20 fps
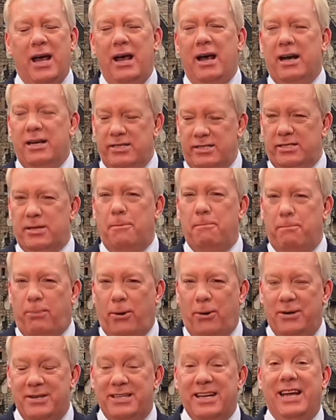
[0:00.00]
at some
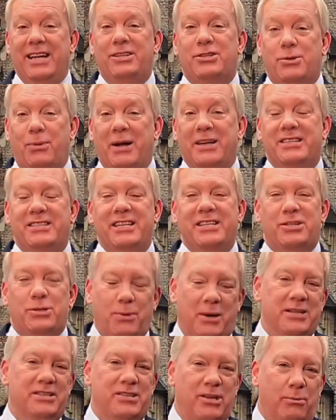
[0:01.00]
point in
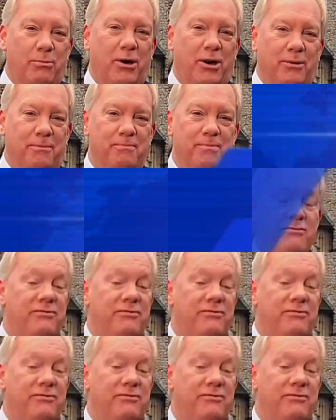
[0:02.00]
2021. For